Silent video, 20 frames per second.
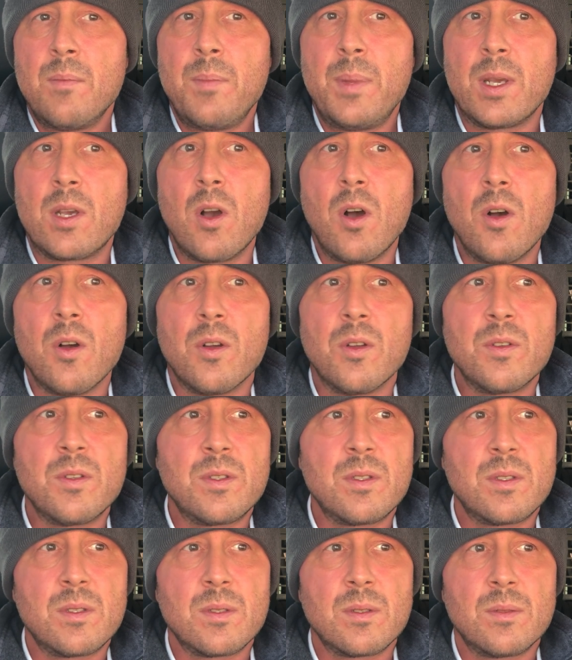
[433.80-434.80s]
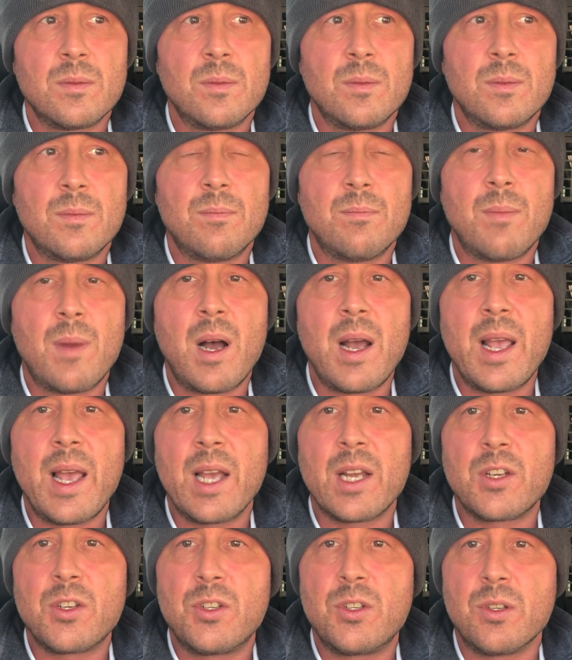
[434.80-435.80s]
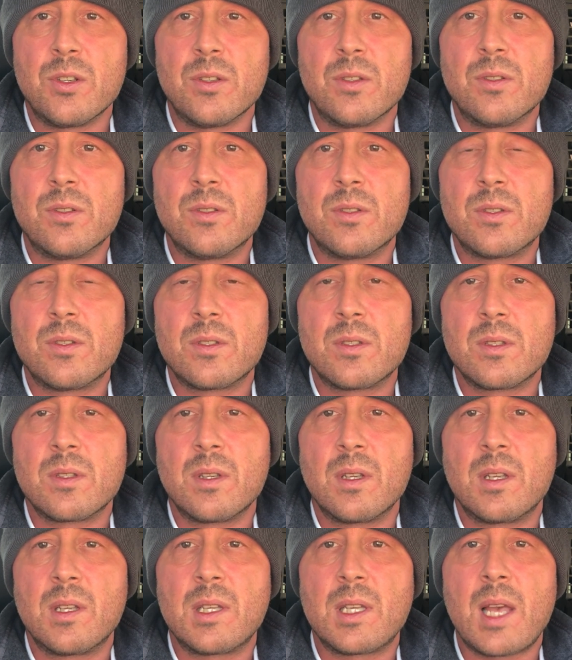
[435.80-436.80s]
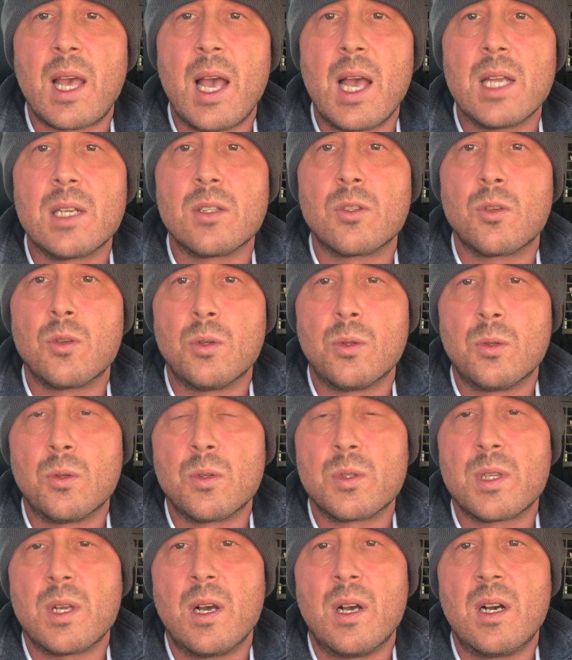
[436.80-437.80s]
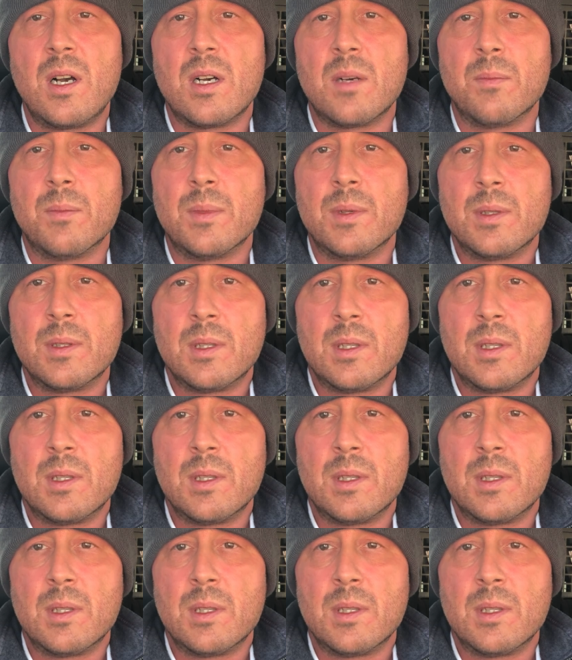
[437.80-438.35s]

Because my actions can cause harm.